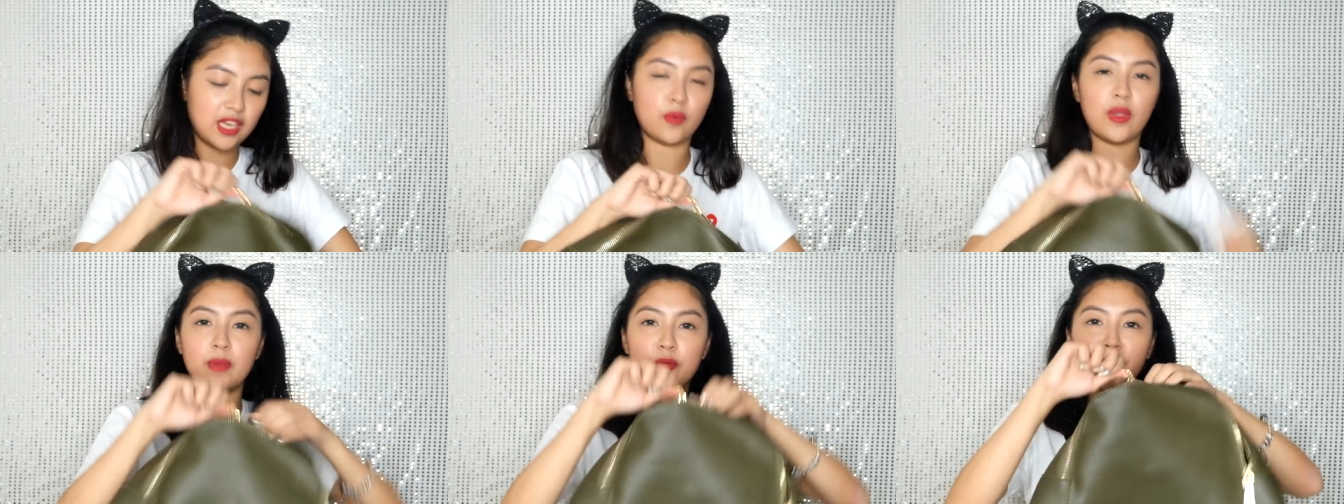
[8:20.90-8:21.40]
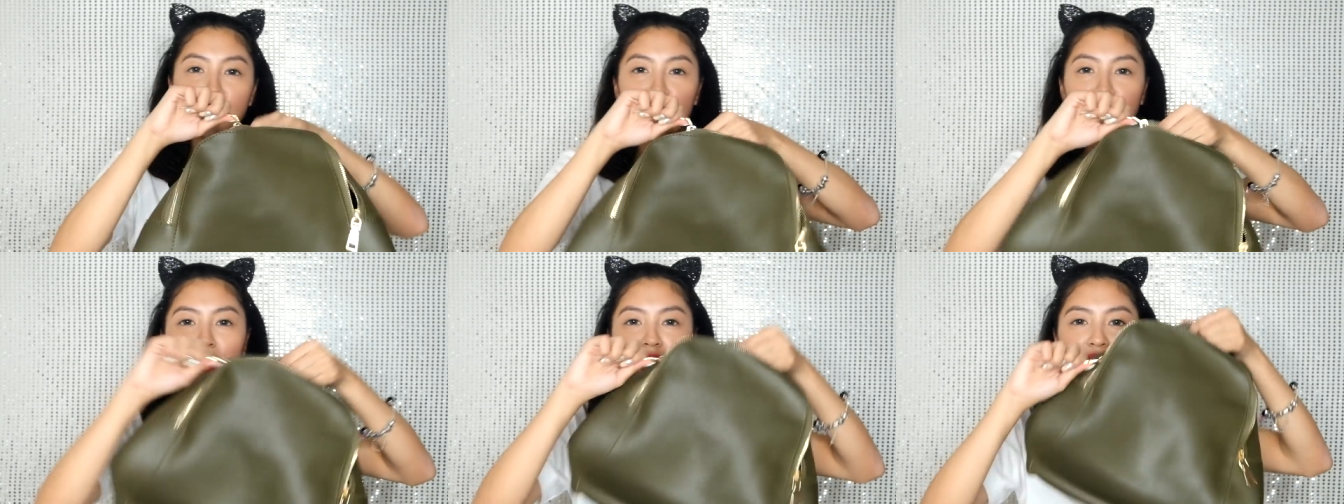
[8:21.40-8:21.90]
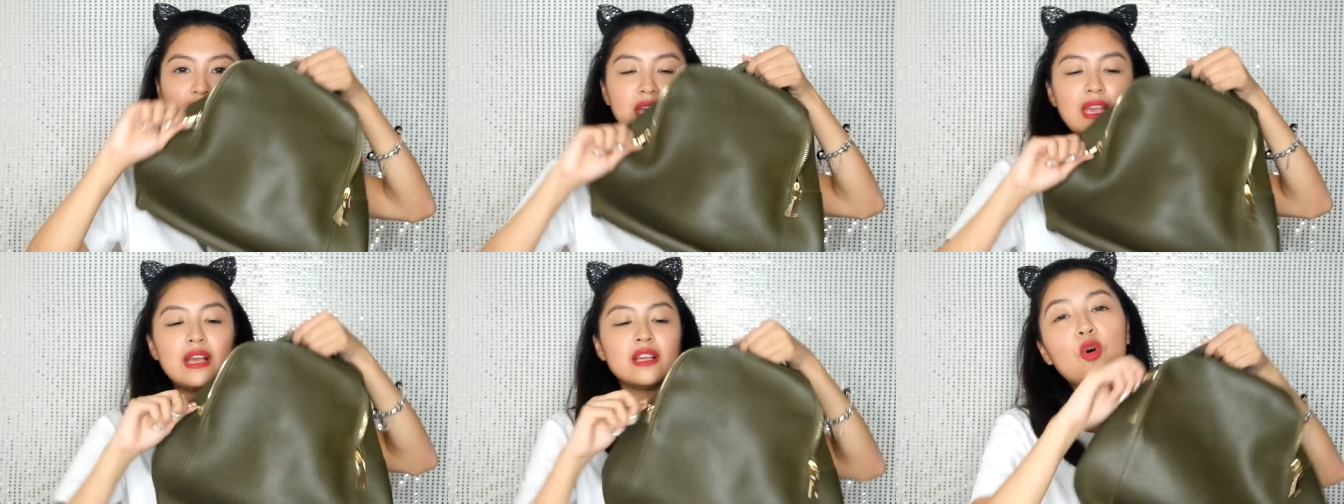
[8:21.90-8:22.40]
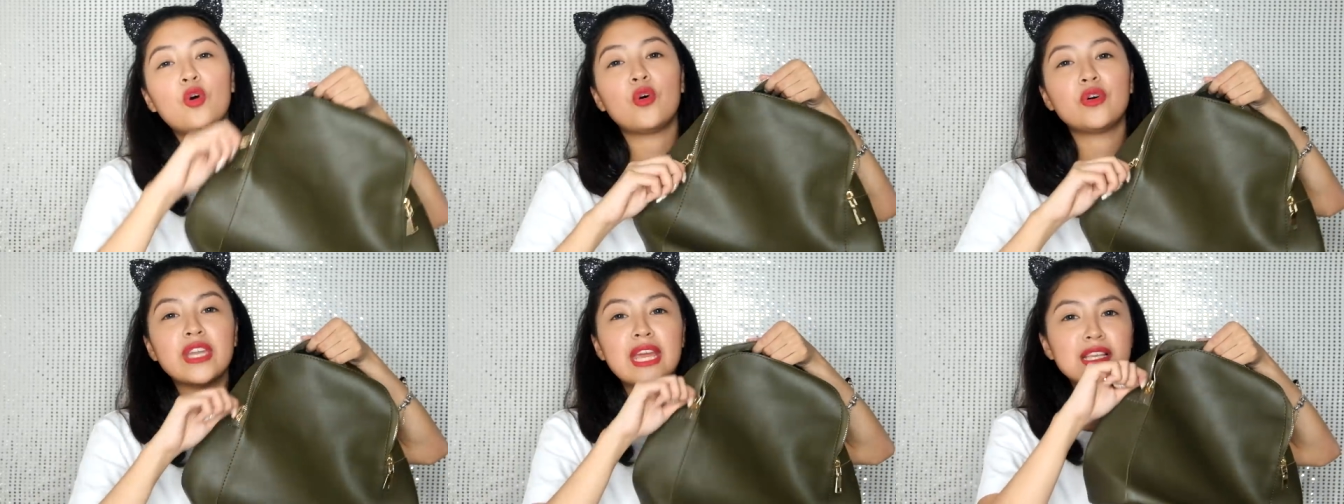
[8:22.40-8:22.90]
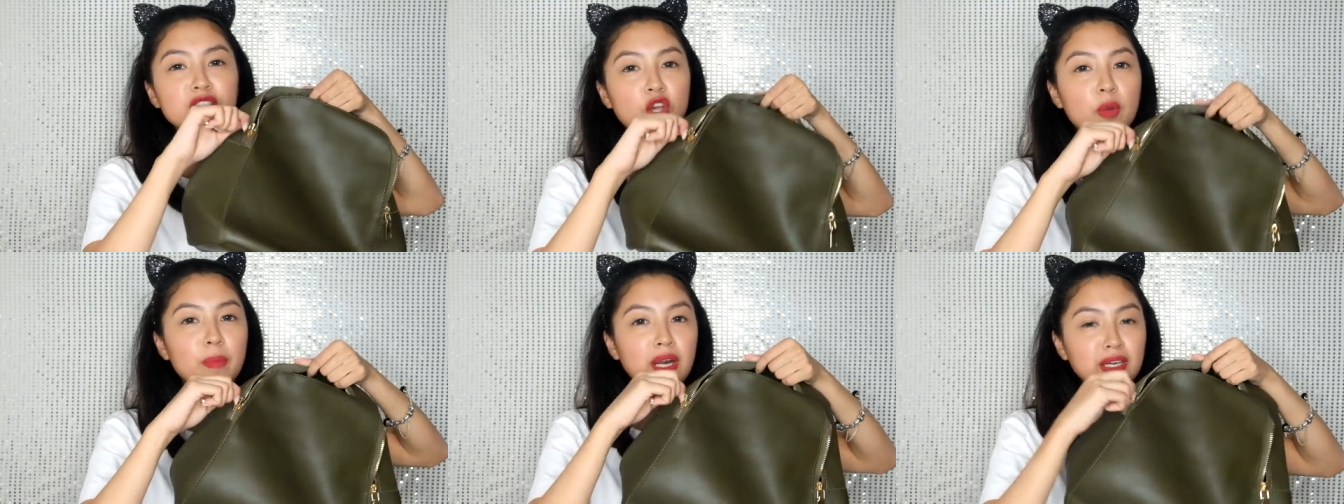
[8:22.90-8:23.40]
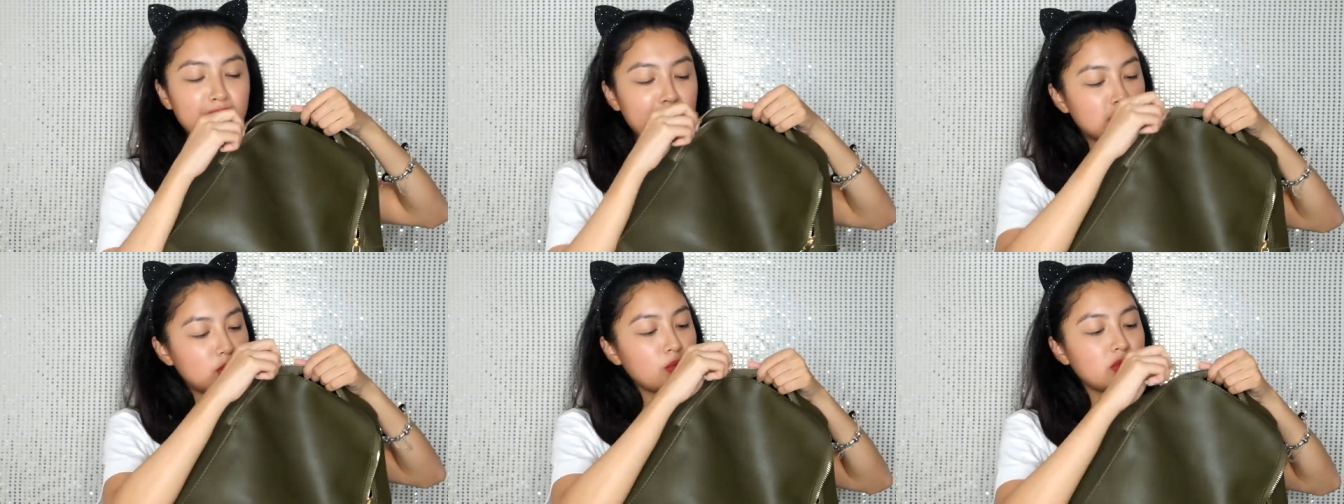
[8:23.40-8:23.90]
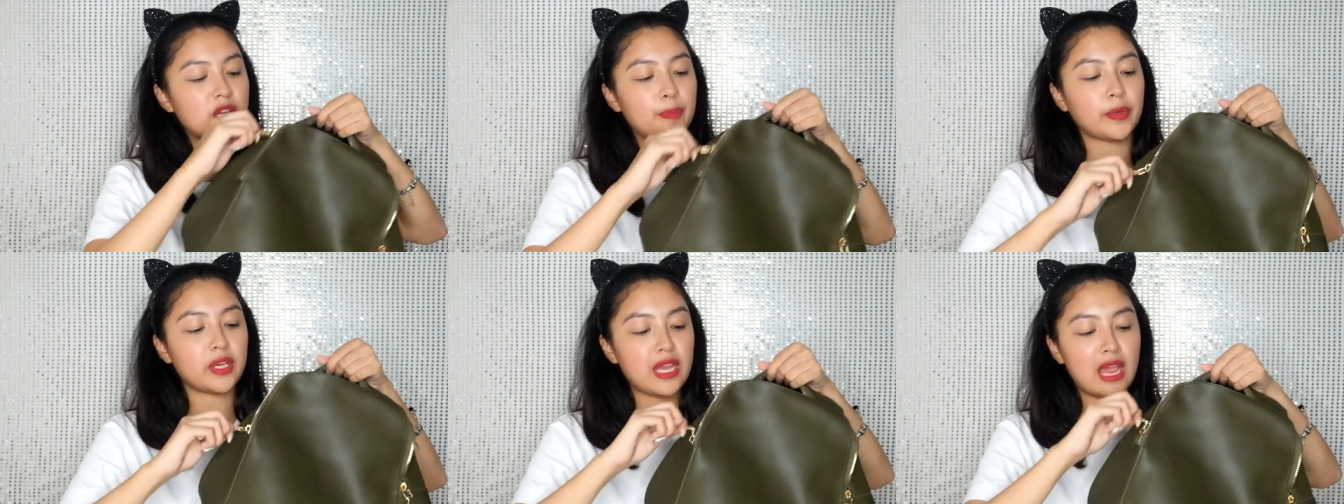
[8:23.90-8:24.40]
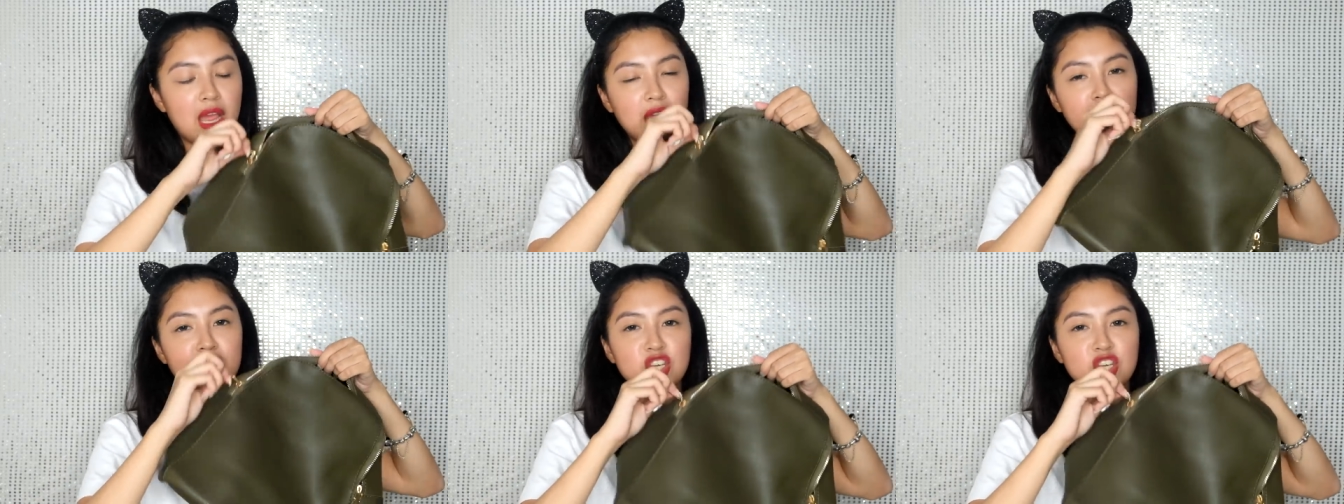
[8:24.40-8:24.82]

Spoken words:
Anyway, I'm gonna open it. Oh, nice, sobrang nice nung zipper niya.